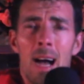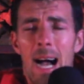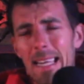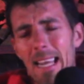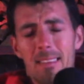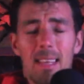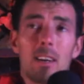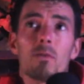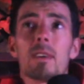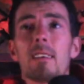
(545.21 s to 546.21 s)
I guess like
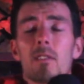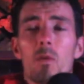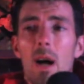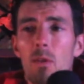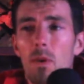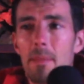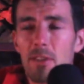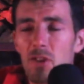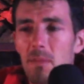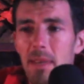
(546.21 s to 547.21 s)
a reason why women
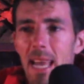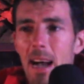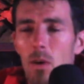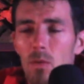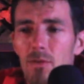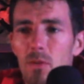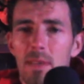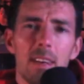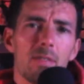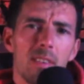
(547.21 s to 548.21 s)
should be held to a
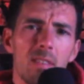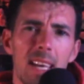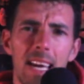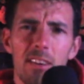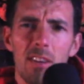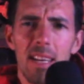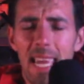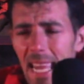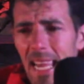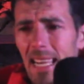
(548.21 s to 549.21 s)
different standard.
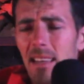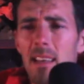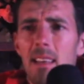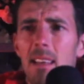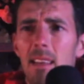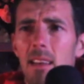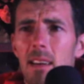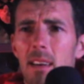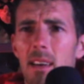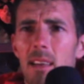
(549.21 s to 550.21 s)
And
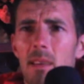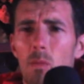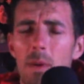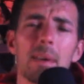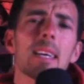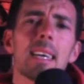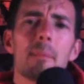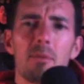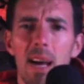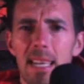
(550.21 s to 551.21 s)
women can
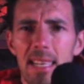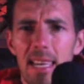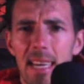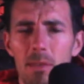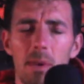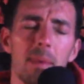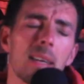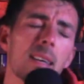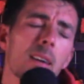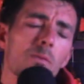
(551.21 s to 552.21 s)
get pregnant, women
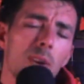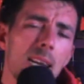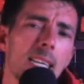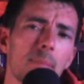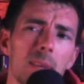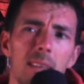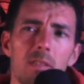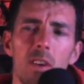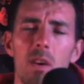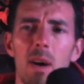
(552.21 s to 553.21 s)
can get raped. And
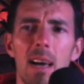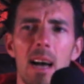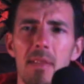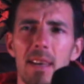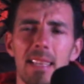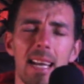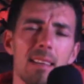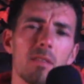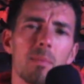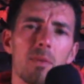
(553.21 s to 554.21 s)
so I think that
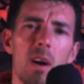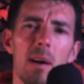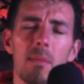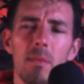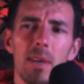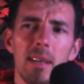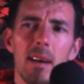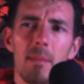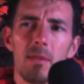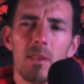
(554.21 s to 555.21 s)
is a problem when it
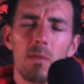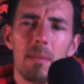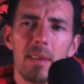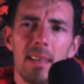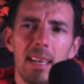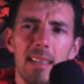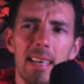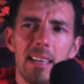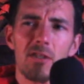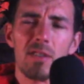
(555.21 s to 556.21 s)
comes to women thinking
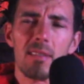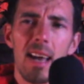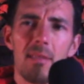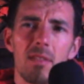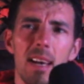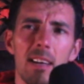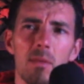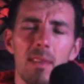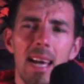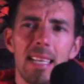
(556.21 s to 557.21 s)
they can just have sex
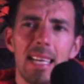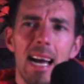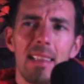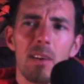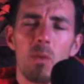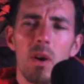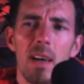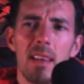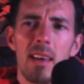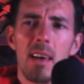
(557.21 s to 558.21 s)
with any guy they want,